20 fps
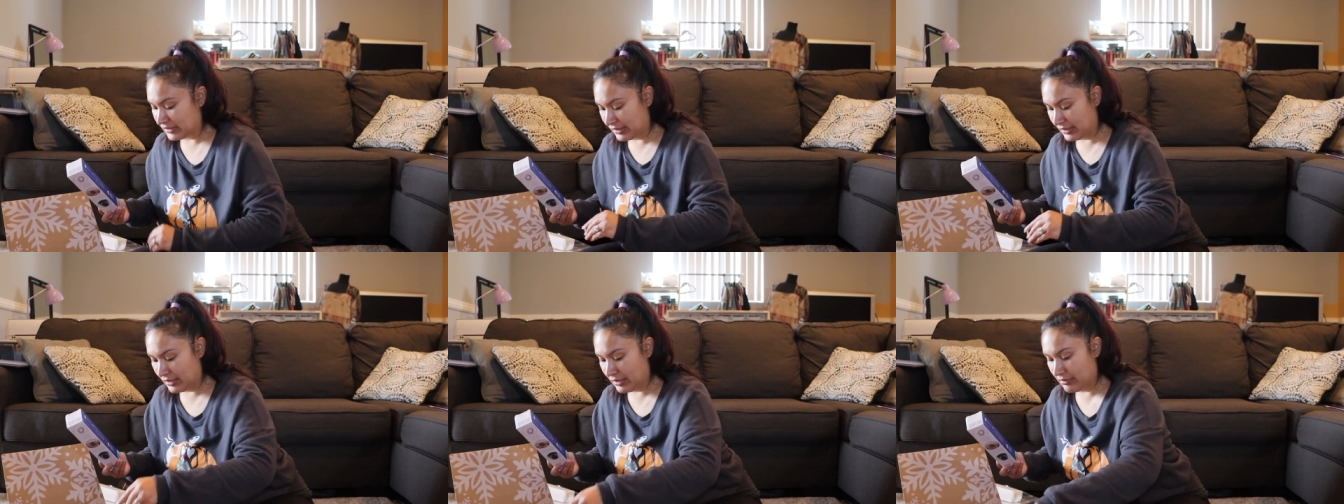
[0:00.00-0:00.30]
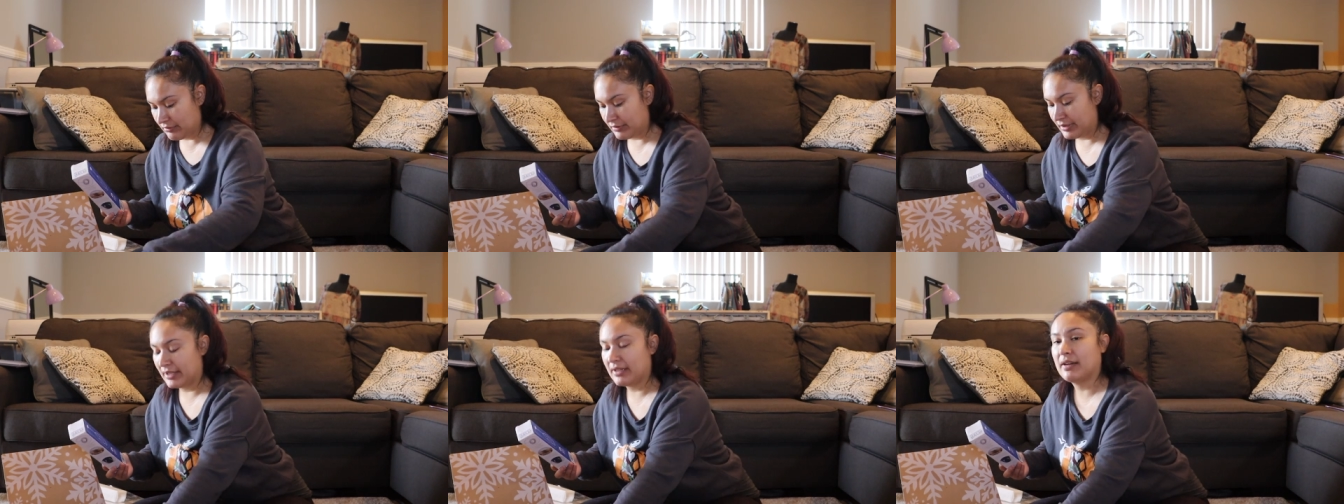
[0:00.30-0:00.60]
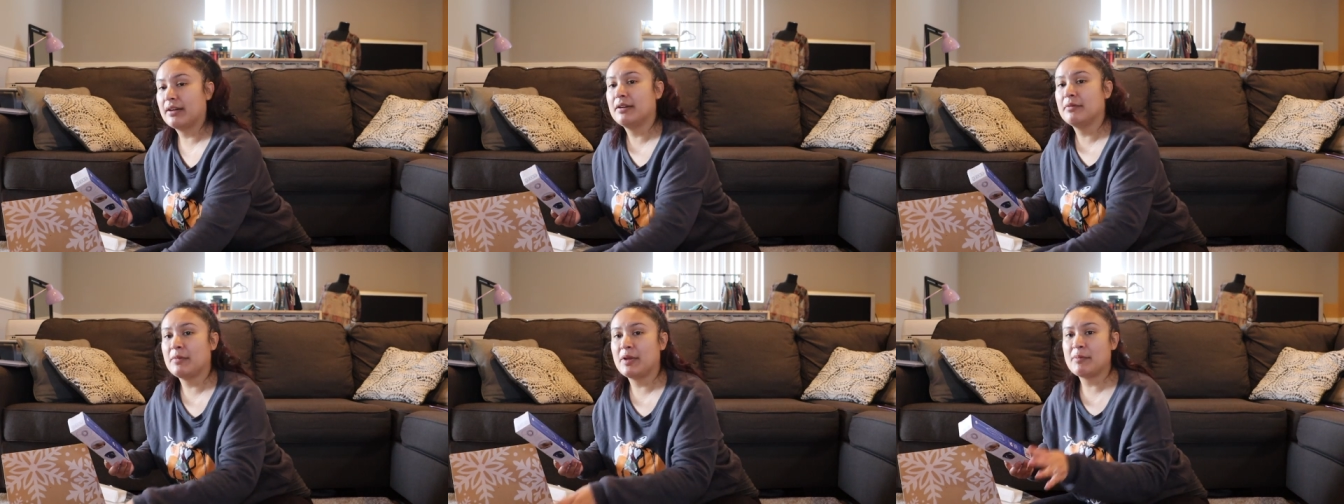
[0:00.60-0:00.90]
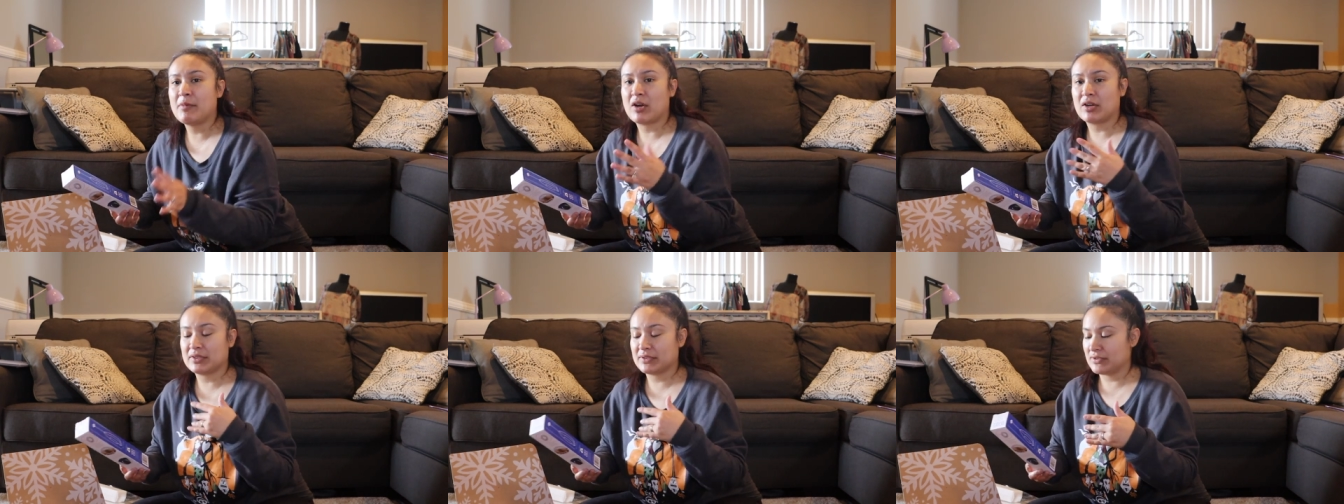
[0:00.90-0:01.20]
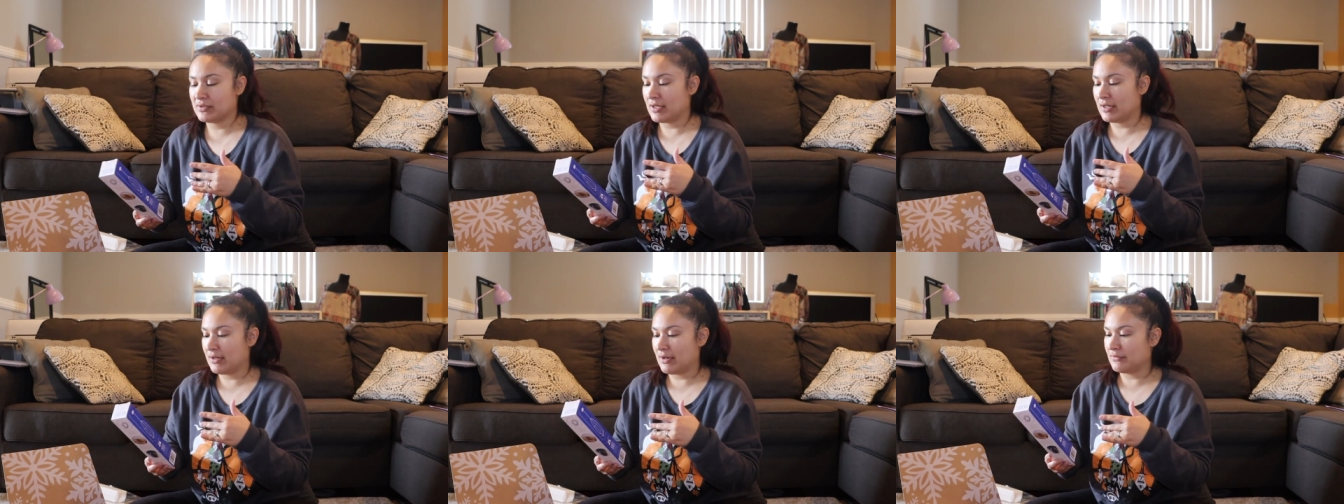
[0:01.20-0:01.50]
you know, I got it in my
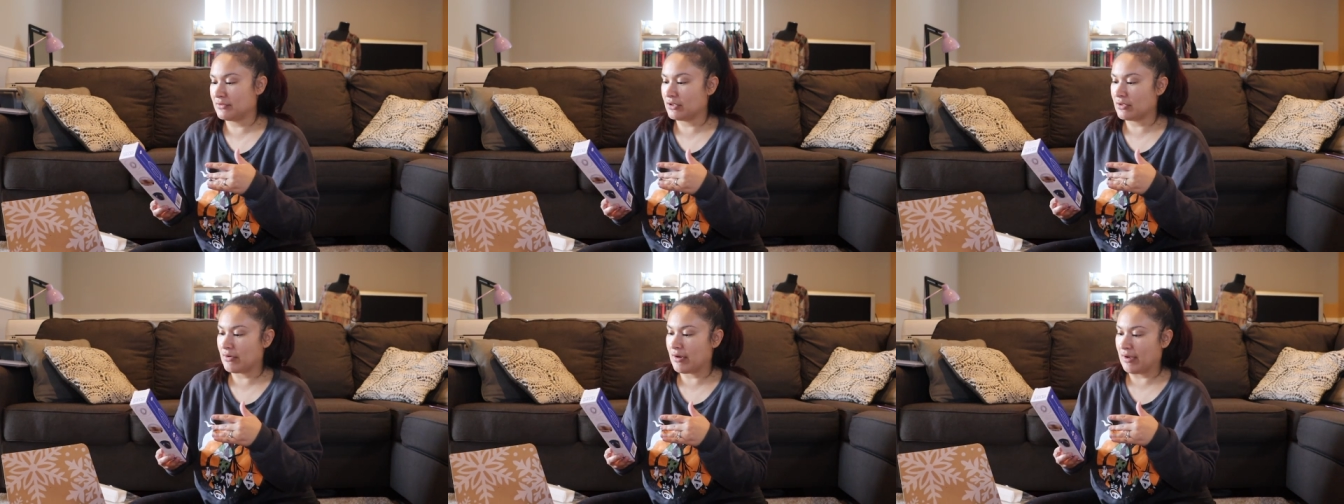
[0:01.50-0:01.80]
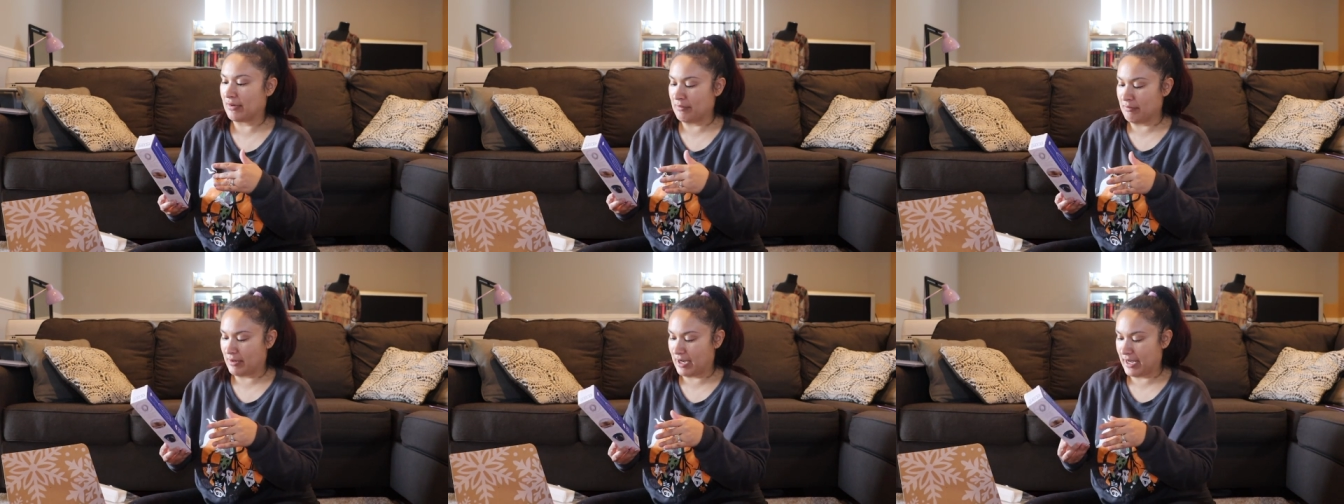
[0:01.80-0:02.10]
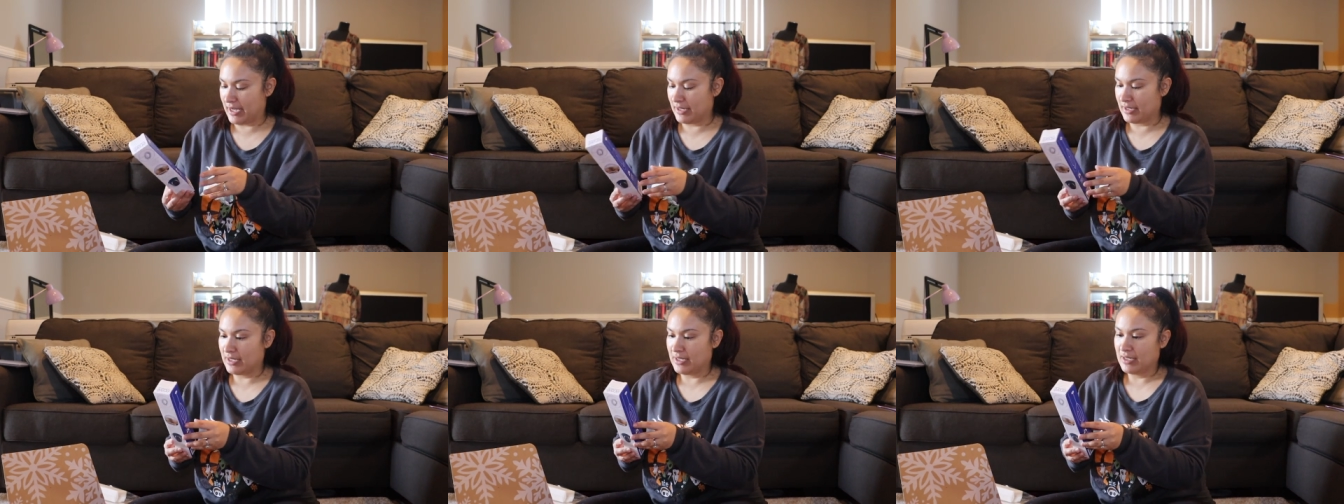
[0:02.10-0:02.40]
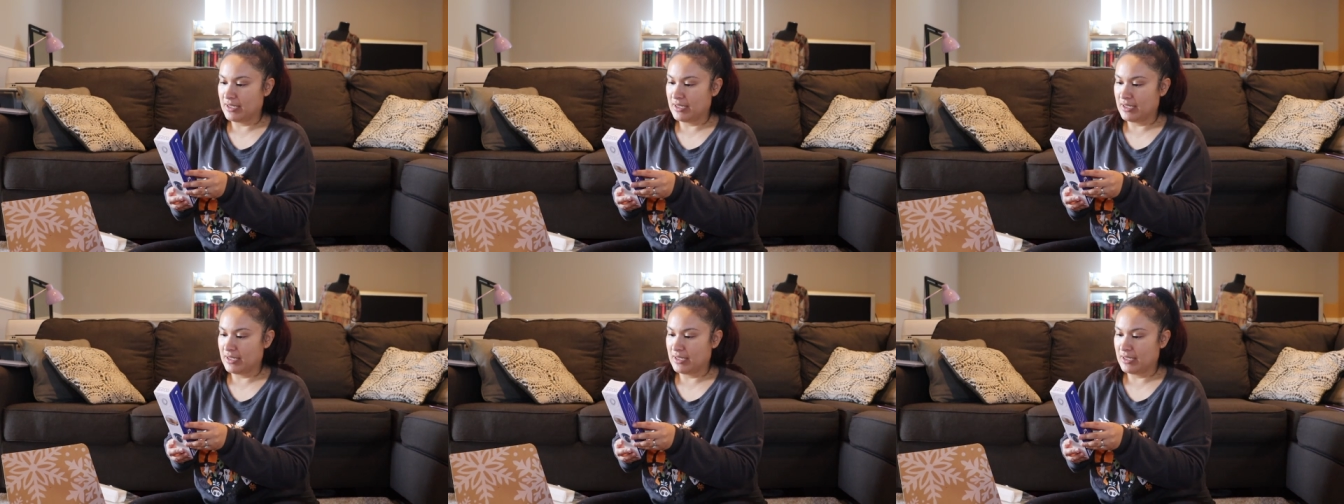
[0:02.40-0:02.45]
box, so I don't have to go out and buy it.